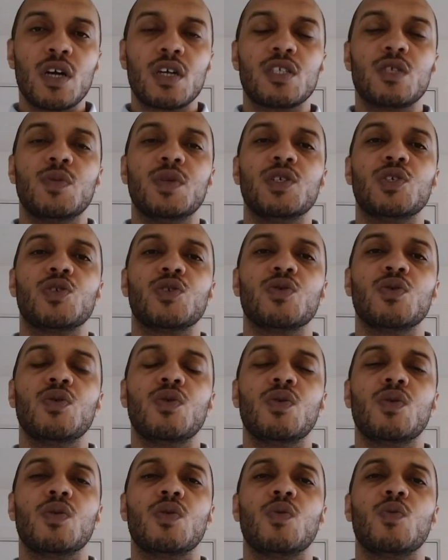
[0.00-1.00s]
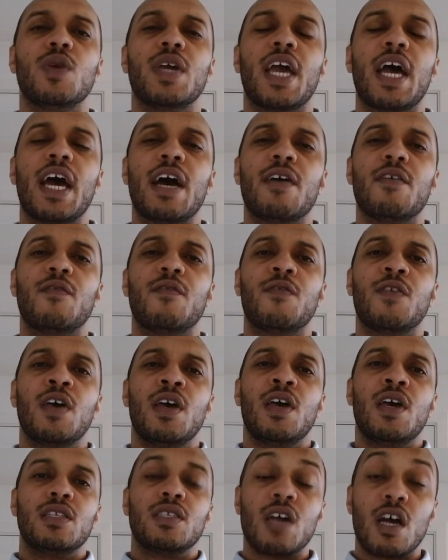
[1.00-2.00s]
to ensure we have
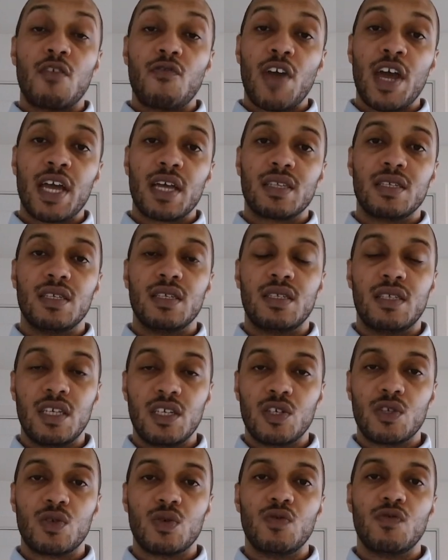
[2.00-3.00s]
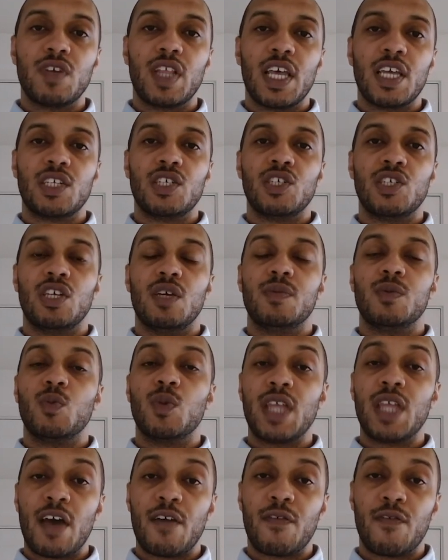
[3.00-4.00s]
direct digital relationships with
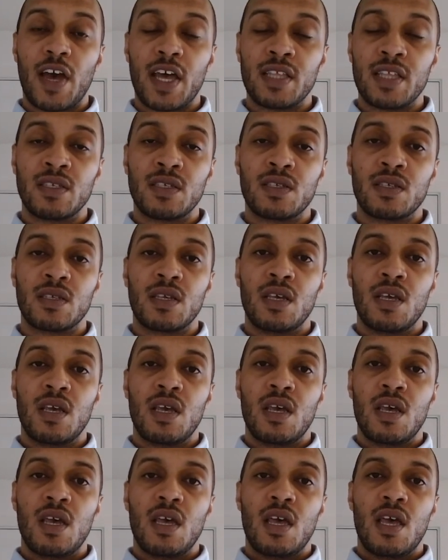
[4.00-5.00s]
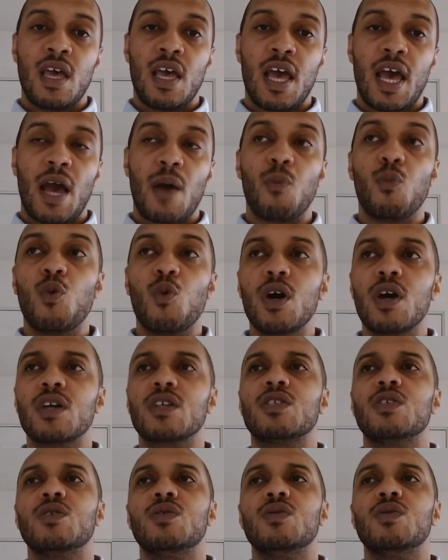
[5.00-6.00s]
our fans and work
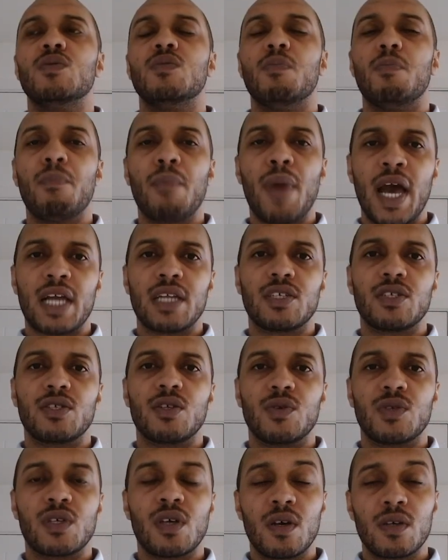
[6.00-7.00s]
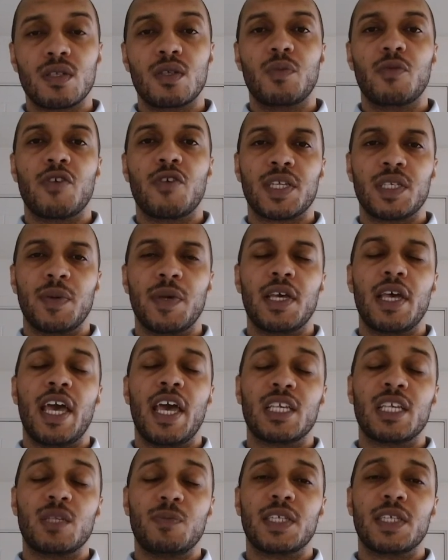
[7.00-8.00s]
to match those customer
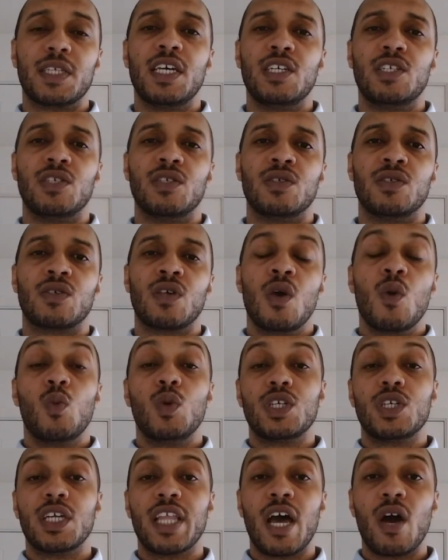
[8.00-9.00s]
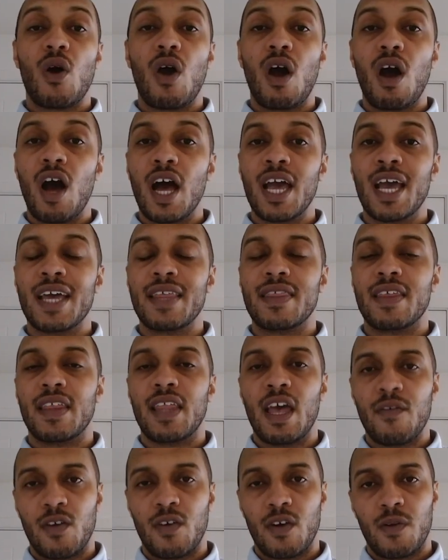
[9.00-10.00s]
expectations, which are now higher than
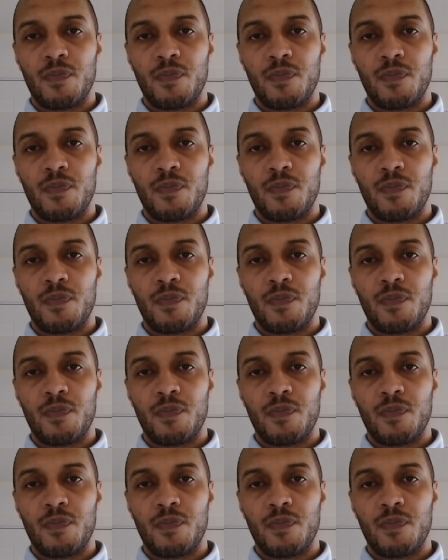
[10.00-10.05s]
ever.